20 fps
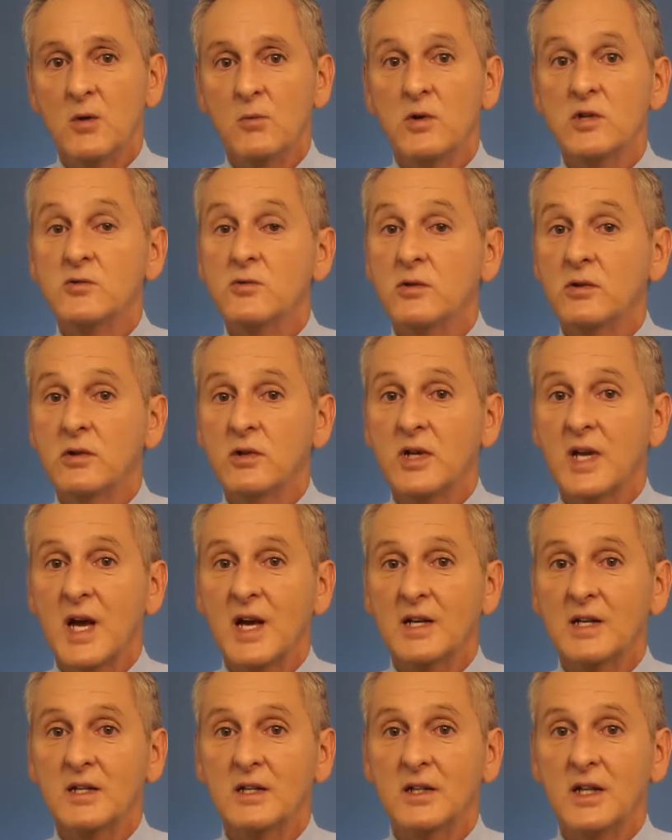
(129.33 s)
which we'll look
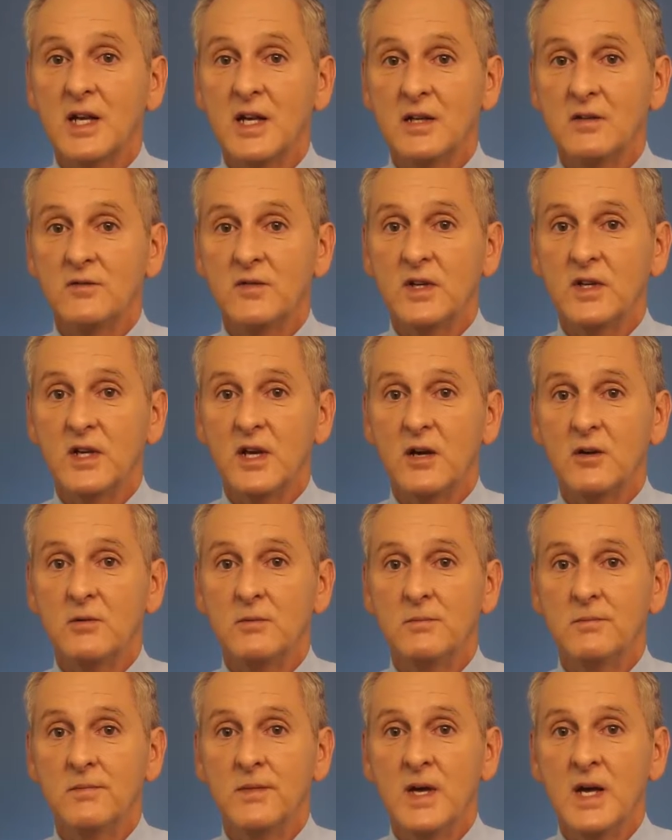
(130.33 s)
at in a later video.